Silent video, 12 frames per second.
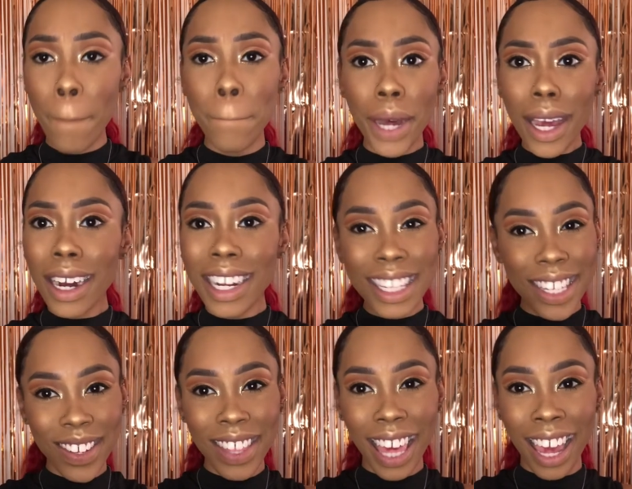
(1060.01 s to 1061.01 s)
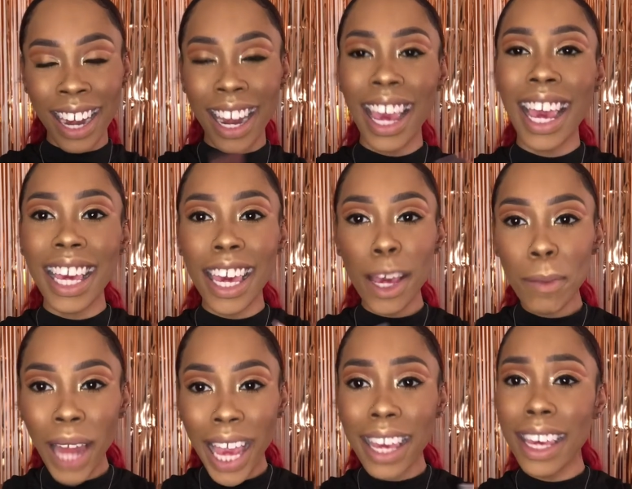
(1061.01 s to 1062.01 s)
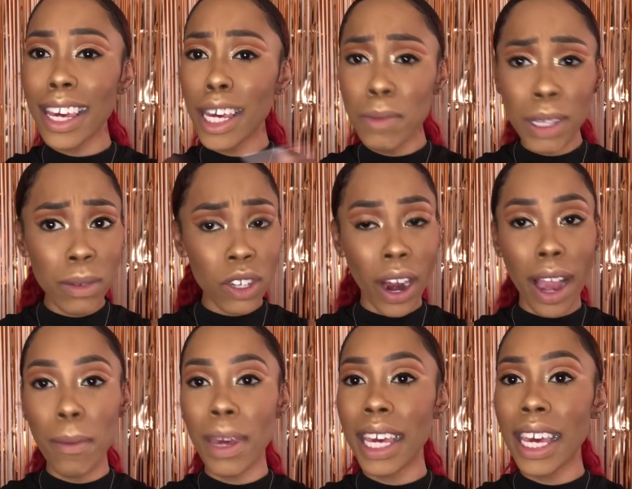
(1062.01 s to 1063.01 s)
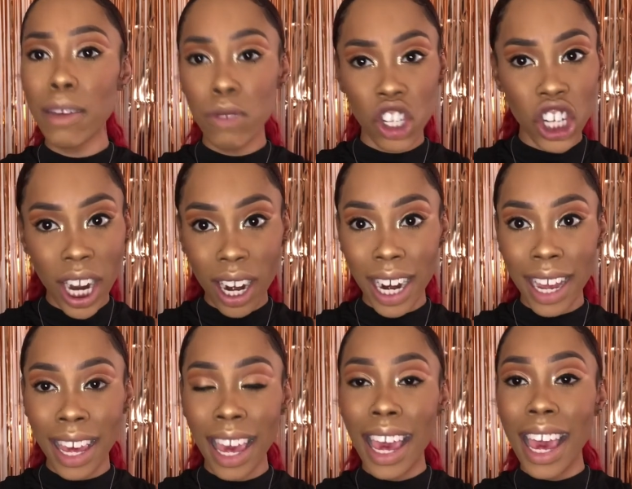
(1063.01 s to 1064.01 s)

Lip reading: But until then, keep liking, keep subscribing, keep sharing,